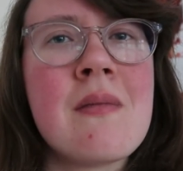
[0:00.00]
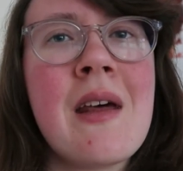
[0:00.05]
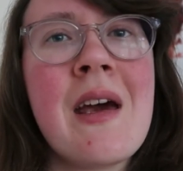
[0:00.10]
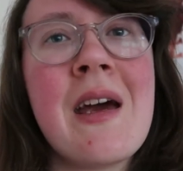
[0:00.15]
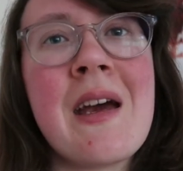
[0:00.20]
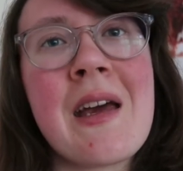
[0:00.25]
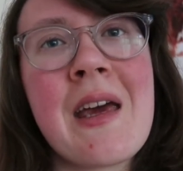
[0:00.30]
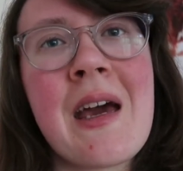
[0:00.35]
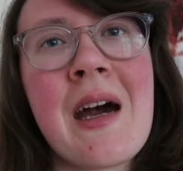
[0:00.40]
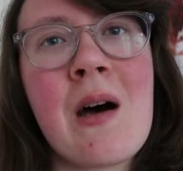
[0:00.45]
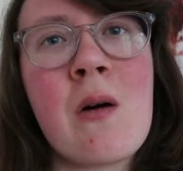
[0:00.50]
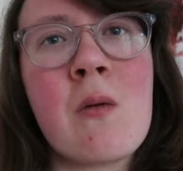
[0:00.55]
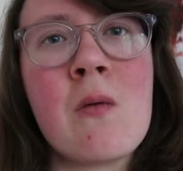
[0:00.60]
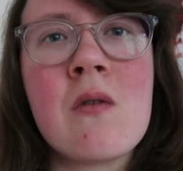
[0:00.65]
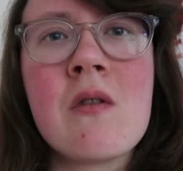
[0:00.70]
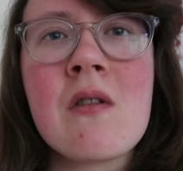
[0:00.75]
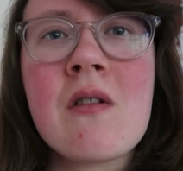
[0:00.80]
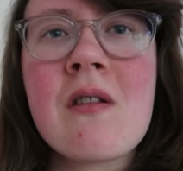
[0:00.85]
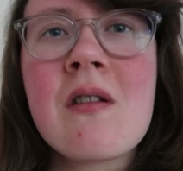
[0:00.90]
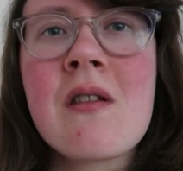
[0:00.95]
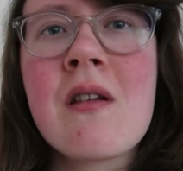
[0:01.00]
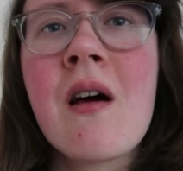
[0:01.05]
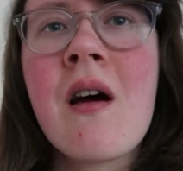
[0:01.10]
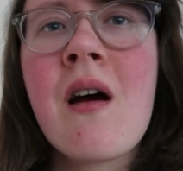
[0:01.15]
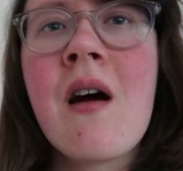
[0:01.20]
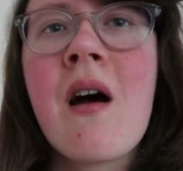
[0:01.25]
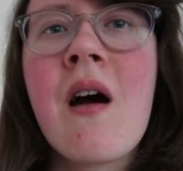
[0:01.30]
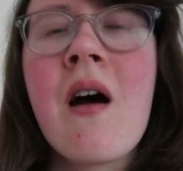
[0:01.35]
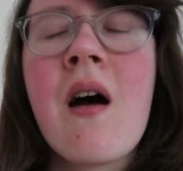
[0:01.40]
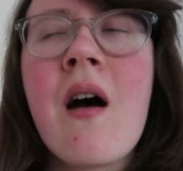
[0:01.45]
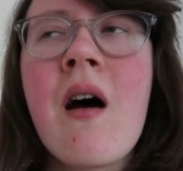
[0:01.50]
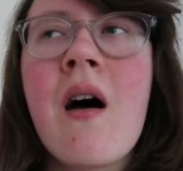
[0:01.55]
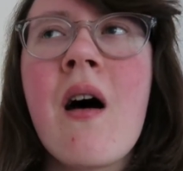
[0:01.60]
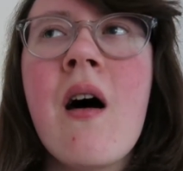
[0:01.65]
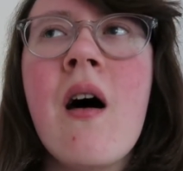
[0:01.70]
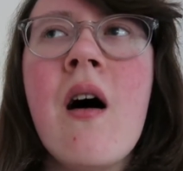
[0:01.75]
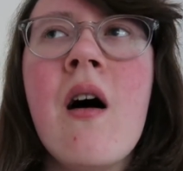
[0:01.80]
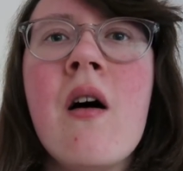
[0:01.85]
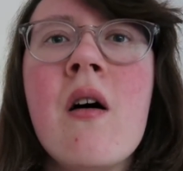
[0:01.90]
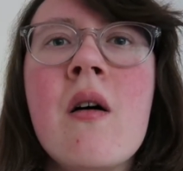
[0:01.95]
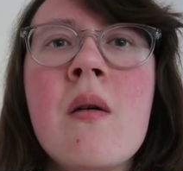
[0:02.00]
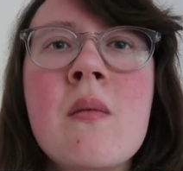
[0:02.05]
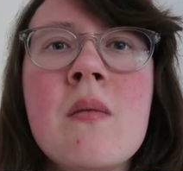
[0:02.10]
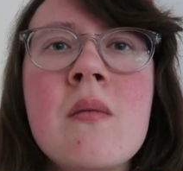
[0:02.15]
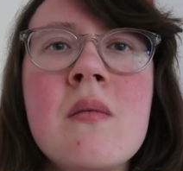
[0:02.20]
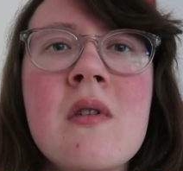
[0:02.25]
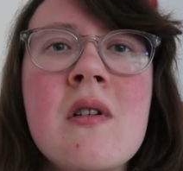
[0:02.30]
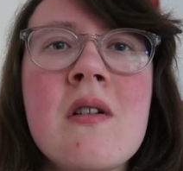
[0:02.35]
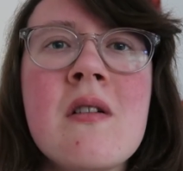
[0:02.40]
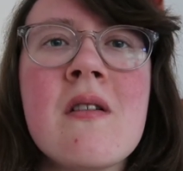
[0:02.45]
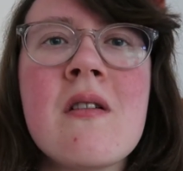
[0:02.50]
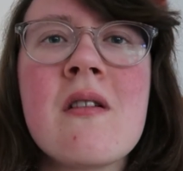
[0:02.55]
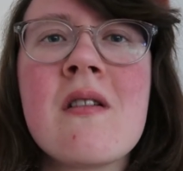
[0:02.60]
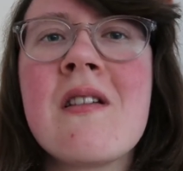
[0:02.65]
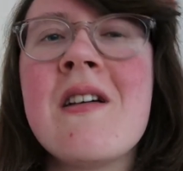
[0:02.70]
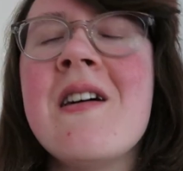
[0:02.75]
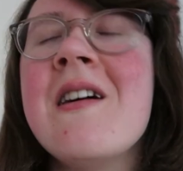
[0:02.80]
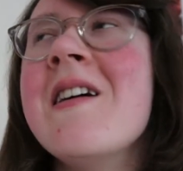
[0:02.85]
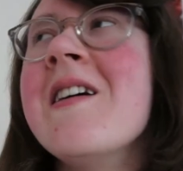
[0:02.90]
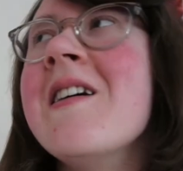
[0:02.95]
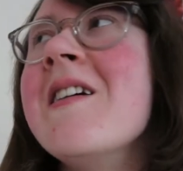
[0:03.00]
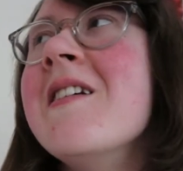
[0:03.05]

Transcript: it counts. Um, so